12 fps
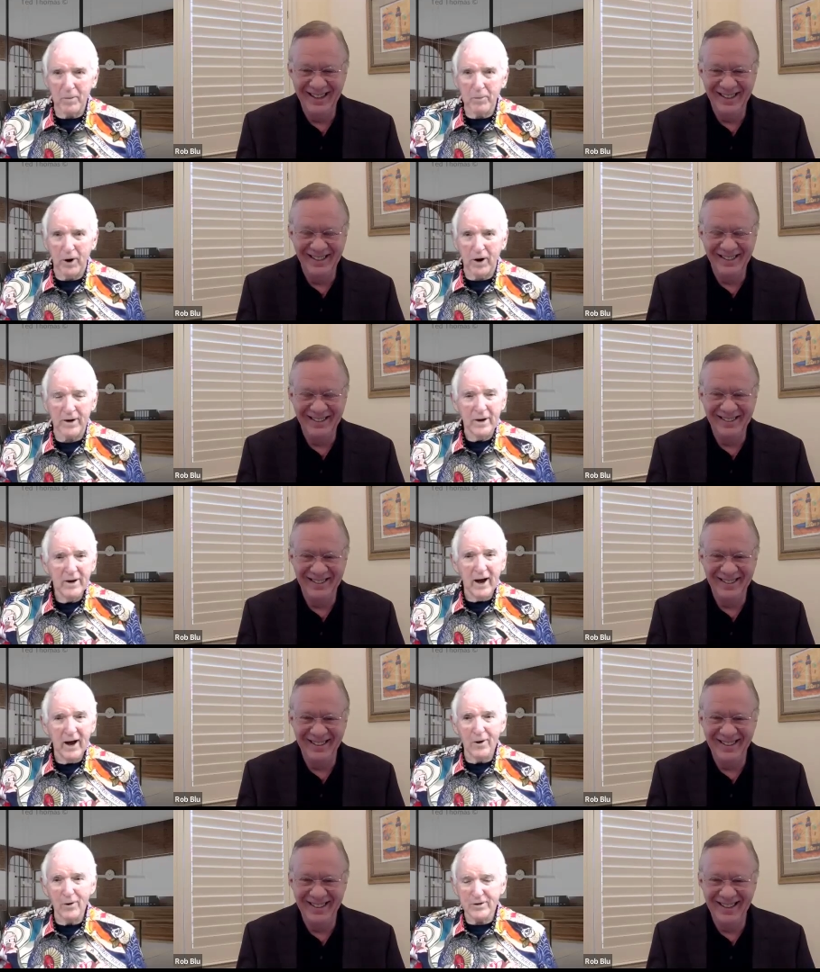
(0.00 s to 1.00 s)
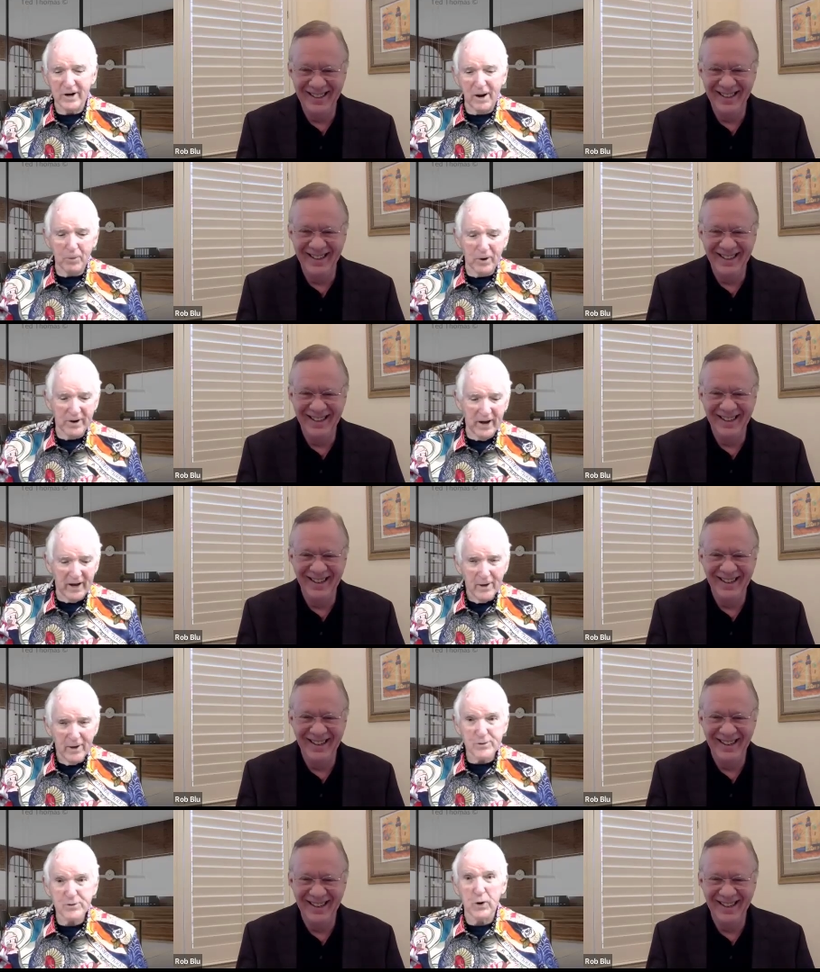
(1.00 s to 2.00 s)
Speaker 1: in my pocket. I looked it up one day. It
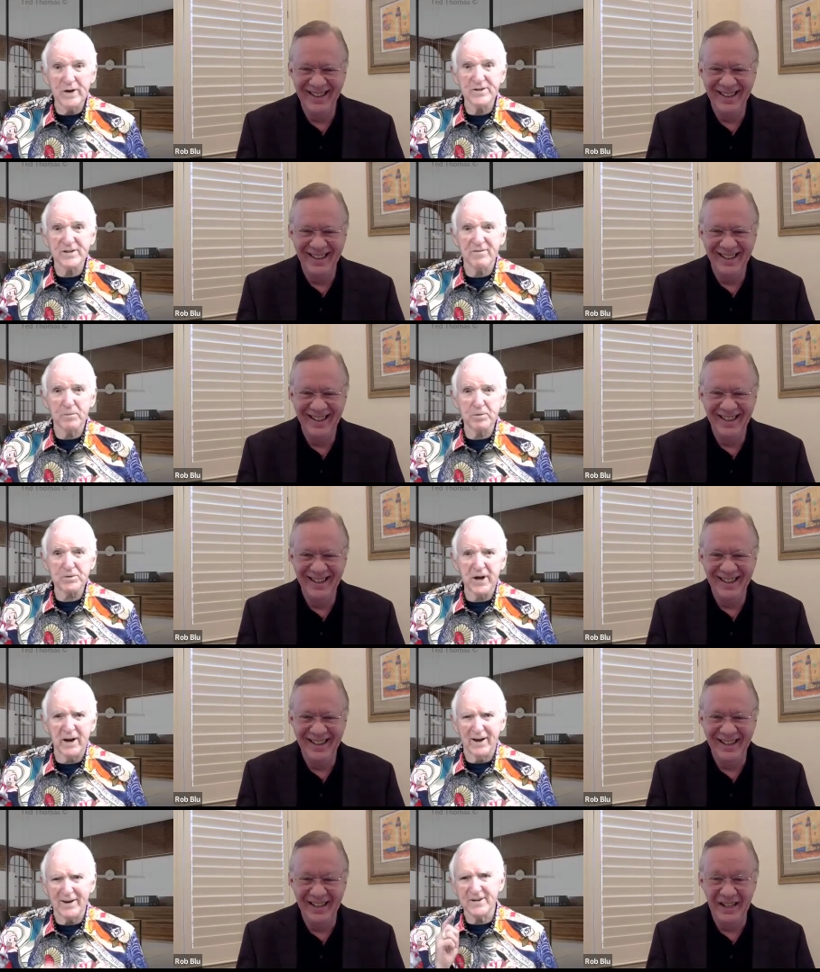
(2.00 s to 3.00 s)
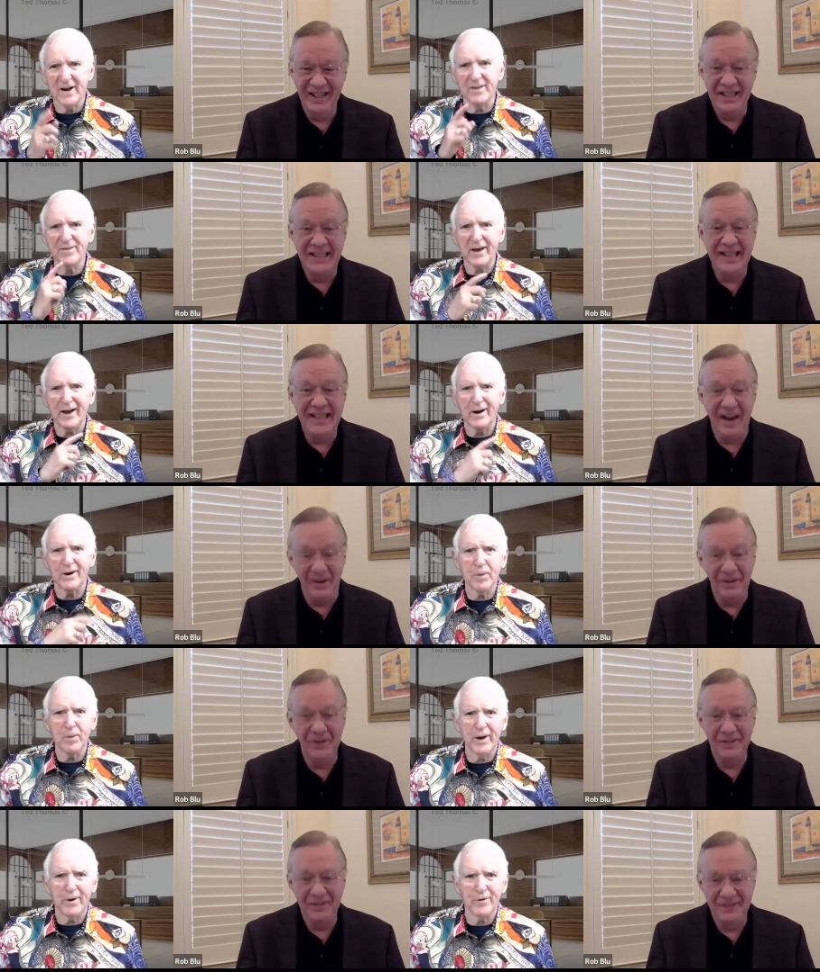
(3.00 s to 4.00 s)
was 27%. I said, I think I'm going to
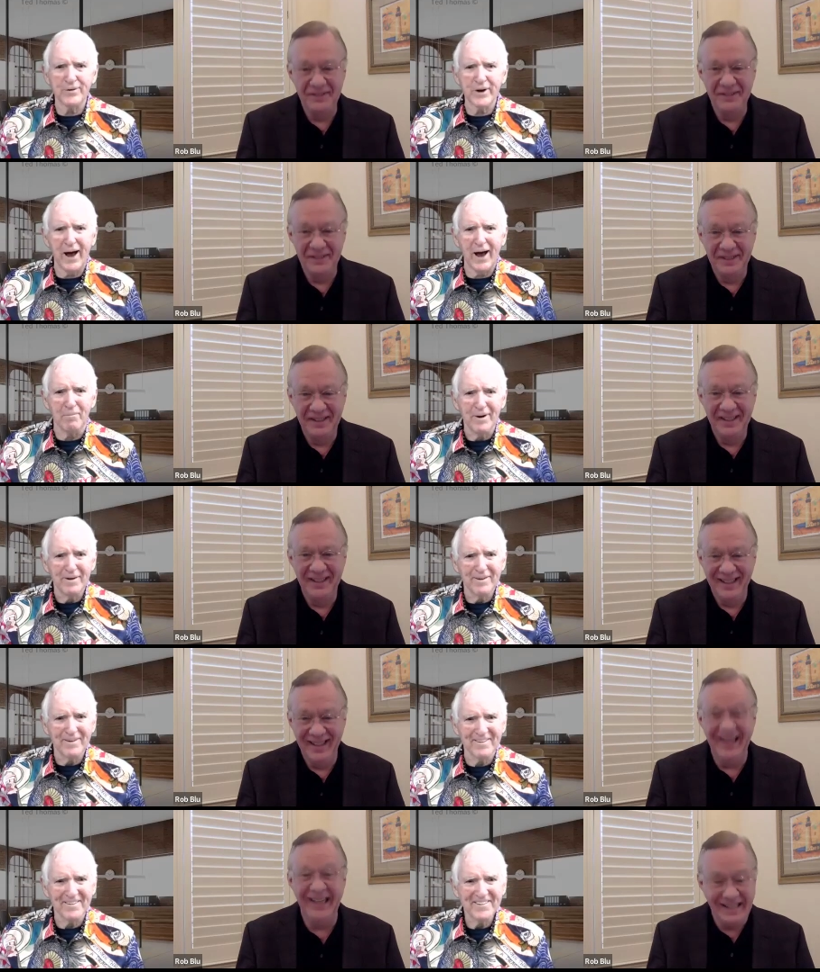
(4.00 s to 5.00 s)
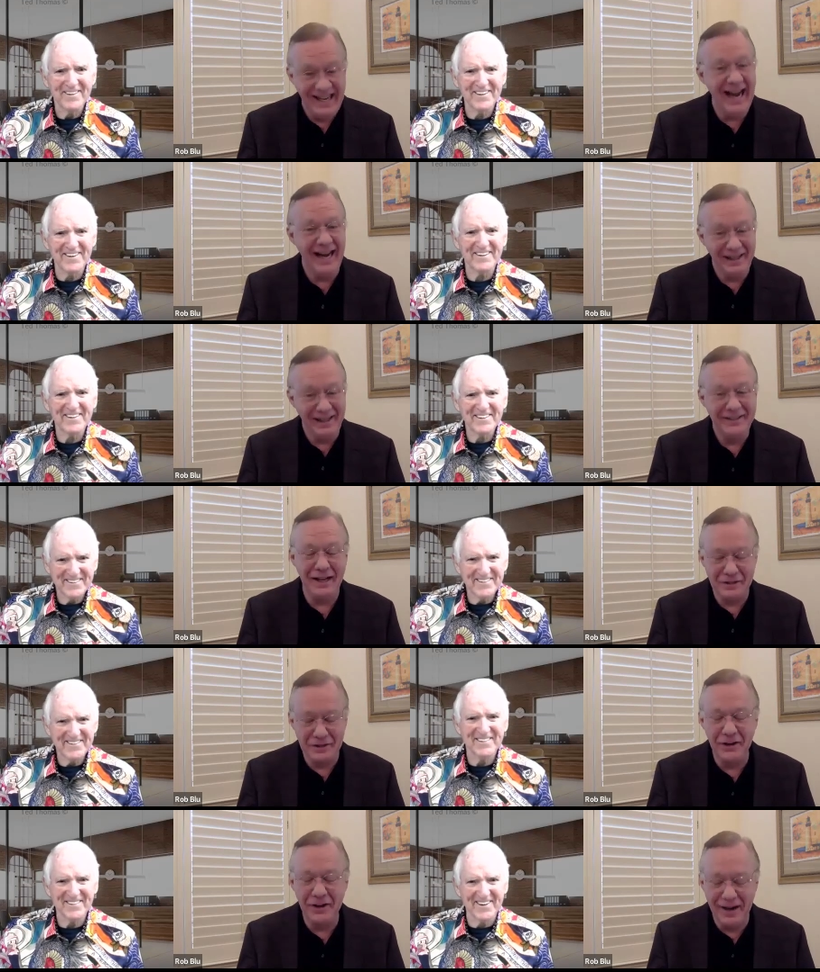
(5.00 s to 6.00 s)
pay it on time. Yeah, that's a
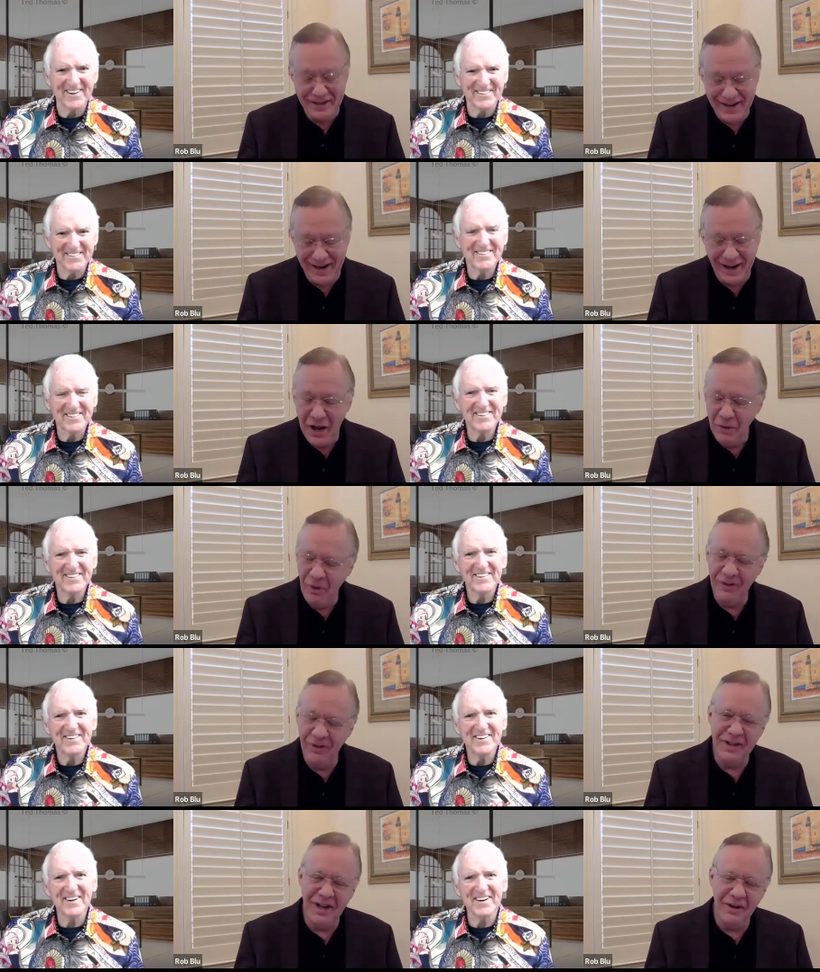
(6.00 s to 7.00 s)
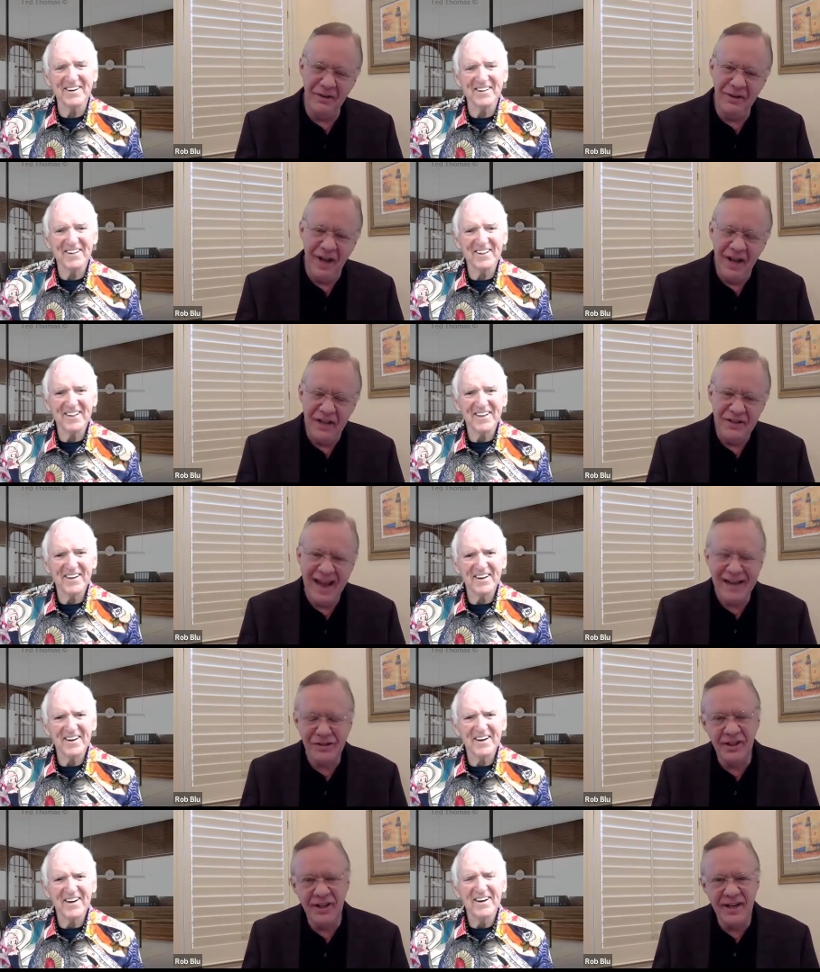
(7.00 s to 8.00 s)
good
Speaker 2: idea. Well, tax
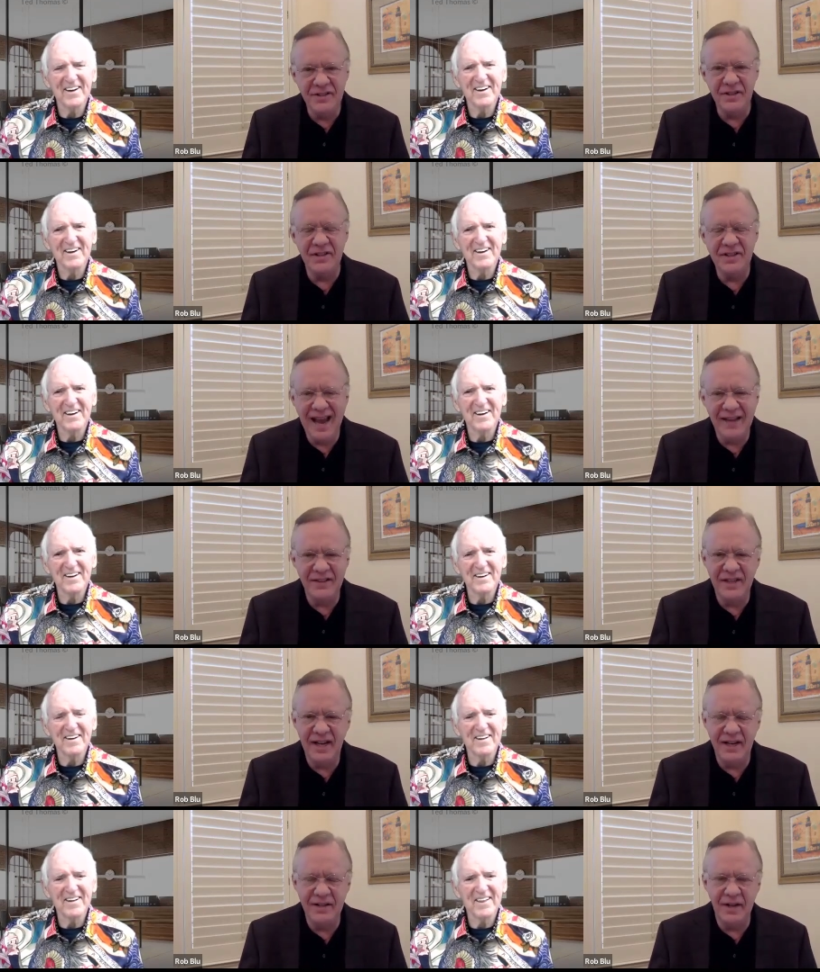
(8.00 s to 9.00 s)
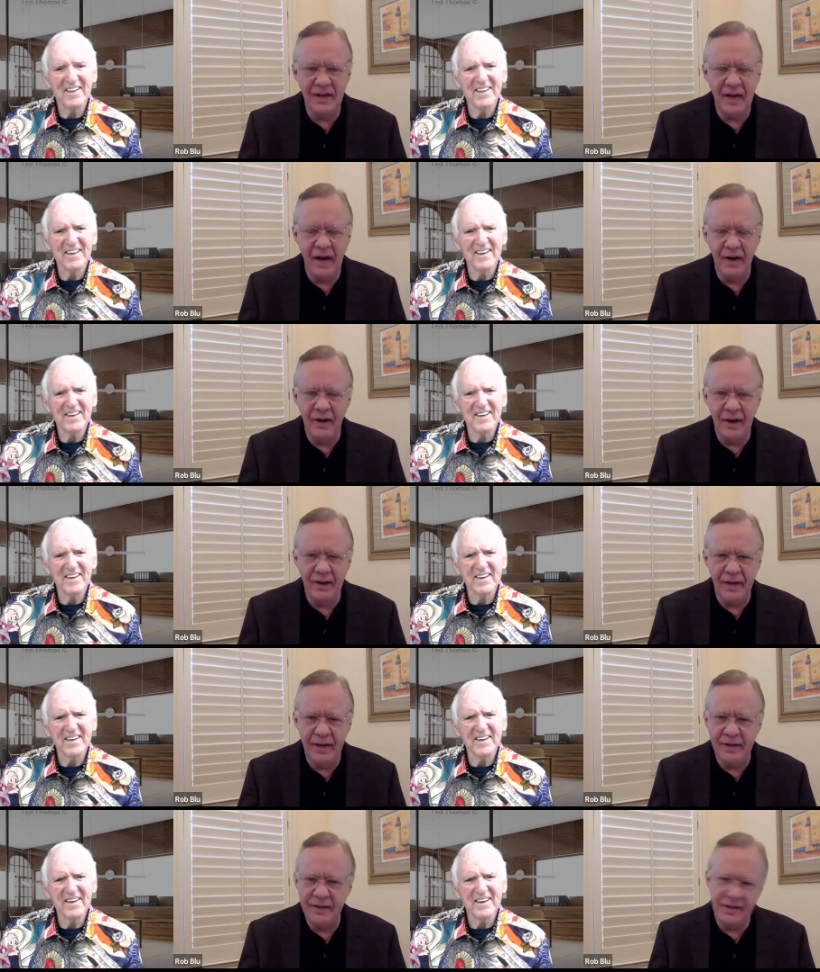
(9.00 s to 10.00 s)
liens and tax deeds,
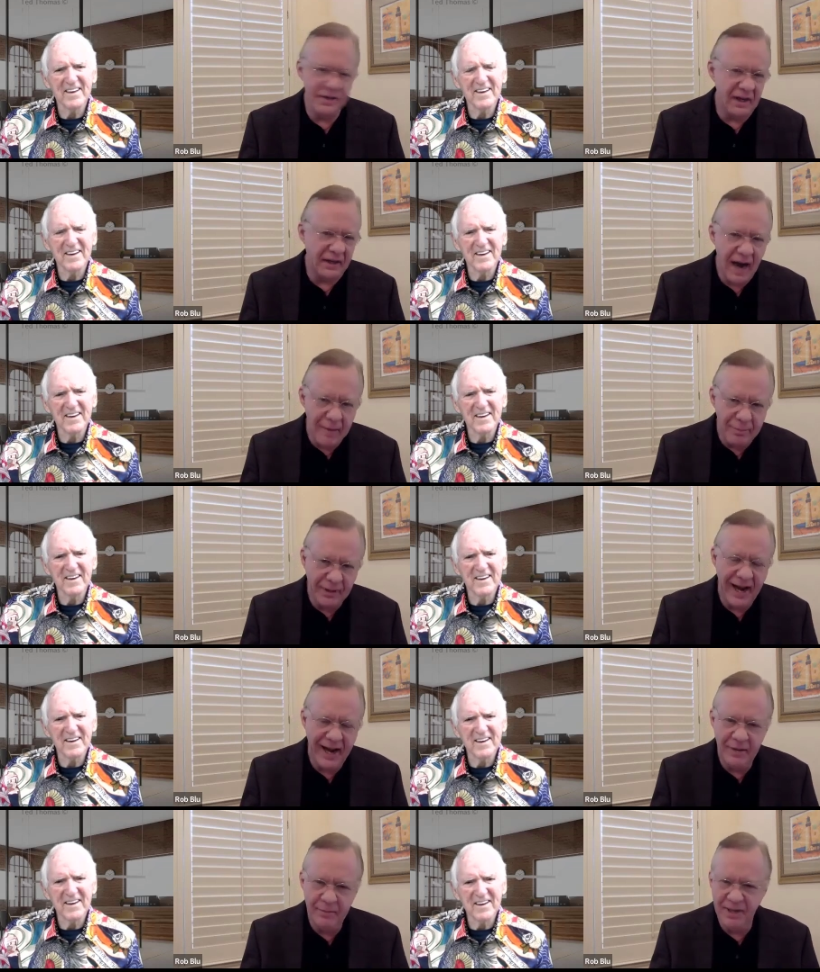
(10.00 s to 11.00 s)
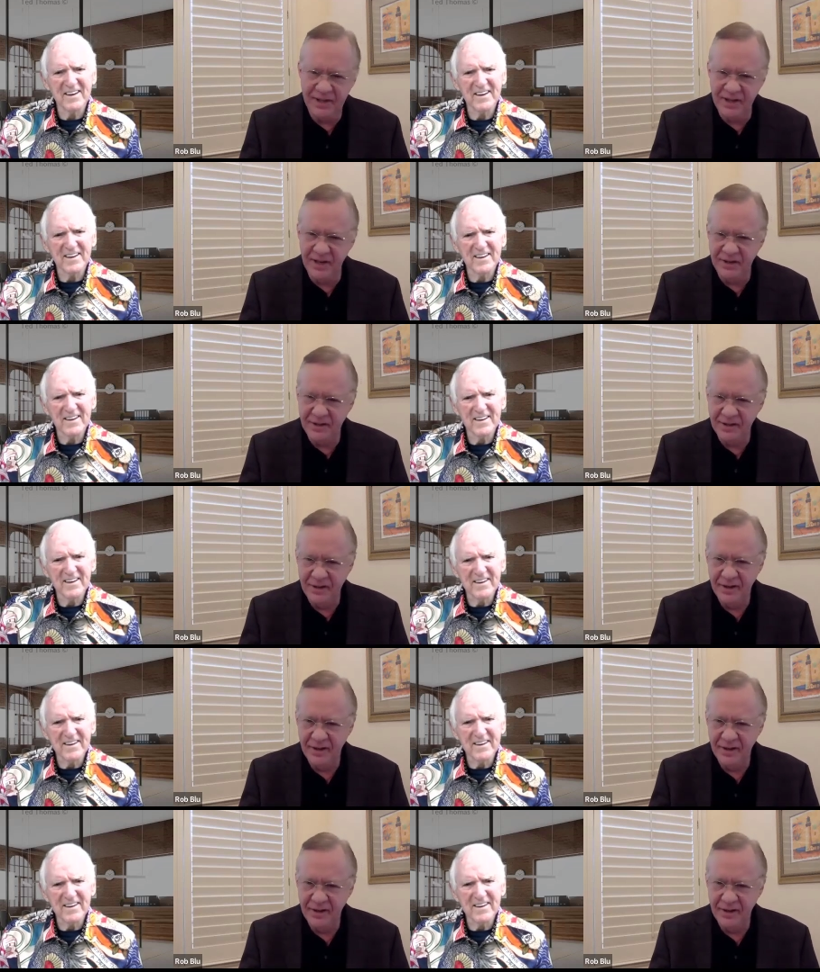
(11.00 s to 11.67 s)
is this a complicated business?